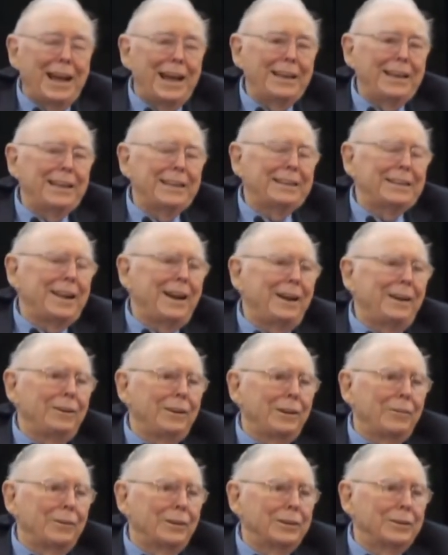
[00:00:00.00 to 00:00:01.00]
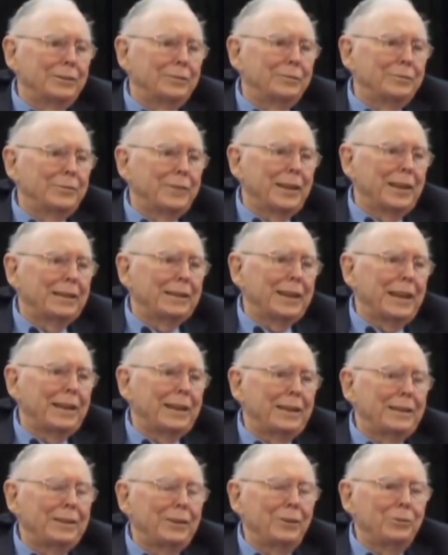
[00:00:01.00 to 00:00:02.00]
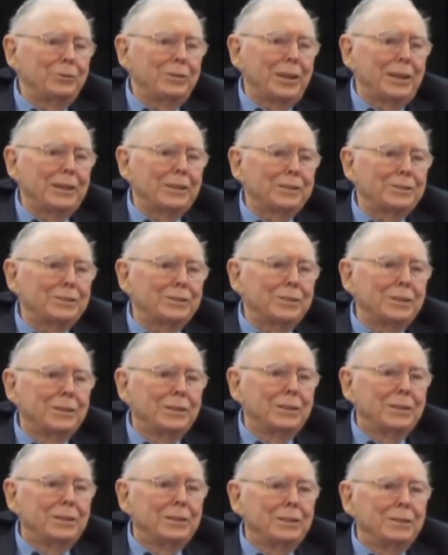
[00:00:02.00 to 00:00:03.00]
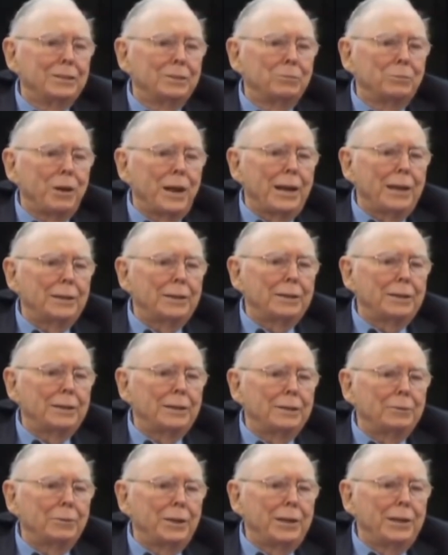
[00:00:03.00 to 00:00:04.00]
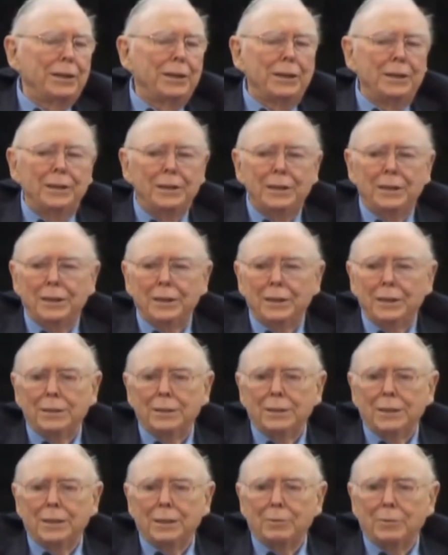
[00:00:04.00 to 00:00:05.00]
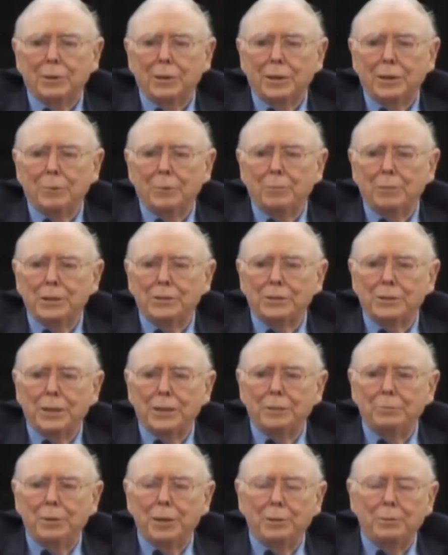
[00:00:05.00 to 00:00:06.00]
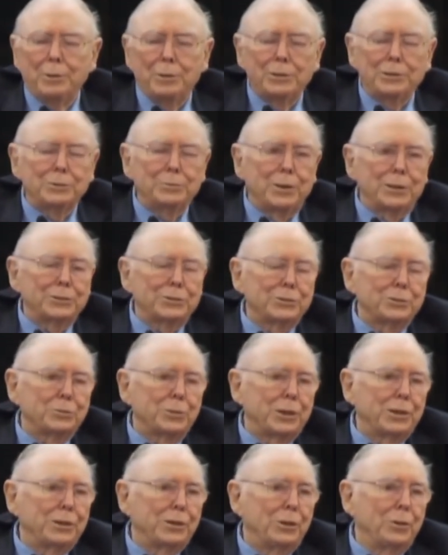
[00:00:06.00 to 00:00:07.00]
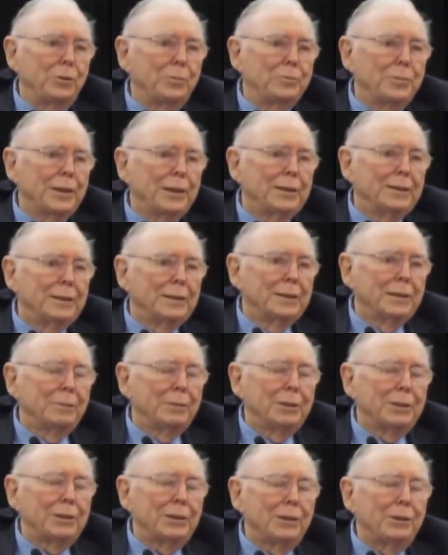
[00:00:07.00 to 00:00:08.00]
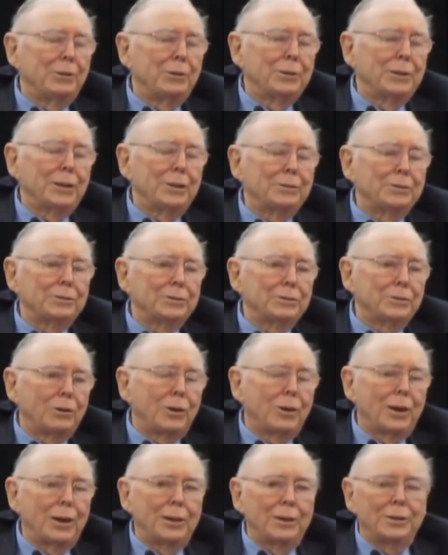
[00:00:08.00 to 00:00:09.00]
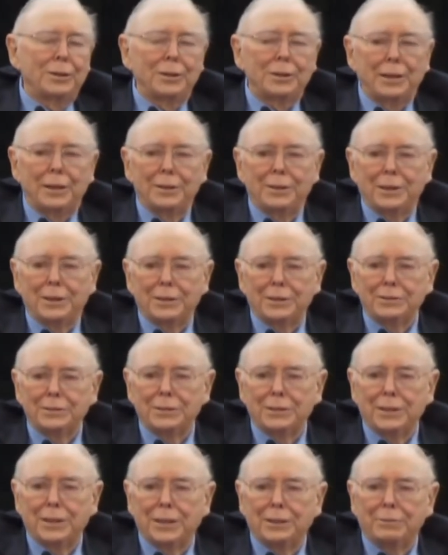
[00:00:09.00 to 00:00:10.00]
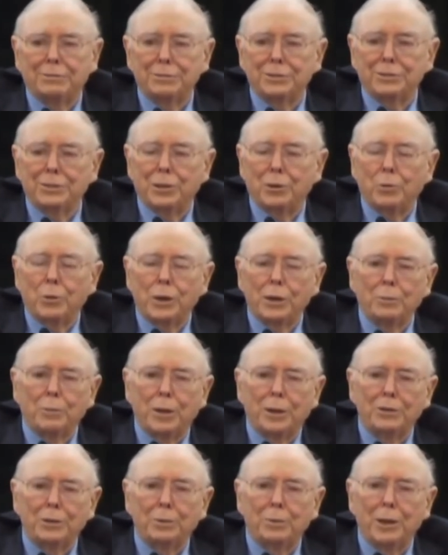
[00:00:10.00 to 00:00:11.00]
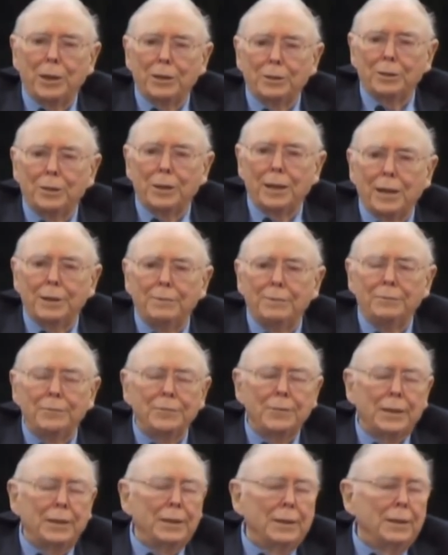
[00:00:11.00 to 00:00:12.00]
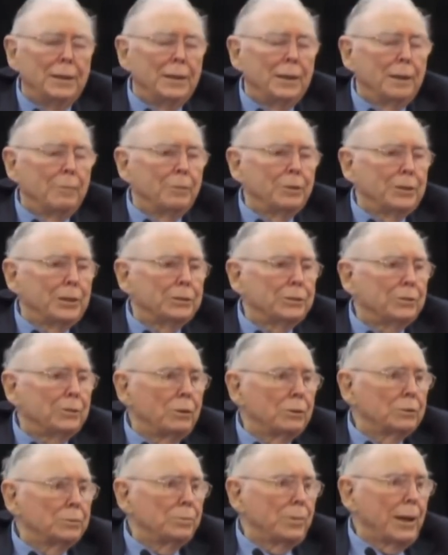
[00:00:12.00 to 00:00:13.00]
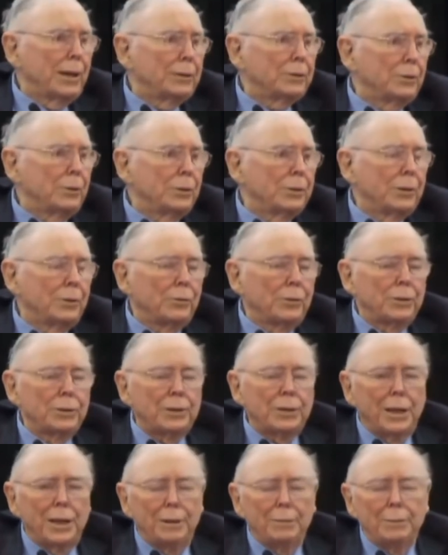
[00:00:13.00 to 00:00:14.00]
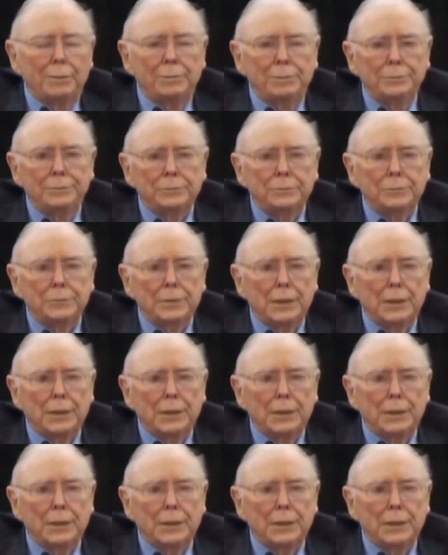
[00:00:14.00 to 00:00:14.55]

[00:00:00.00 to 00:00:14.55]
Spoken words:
I get tired of it. And I don't think it's right that we deliberately mislead people as much as we do. Let me tell you another story that I think is an interesting one about the modern life. But this goes back to a different time.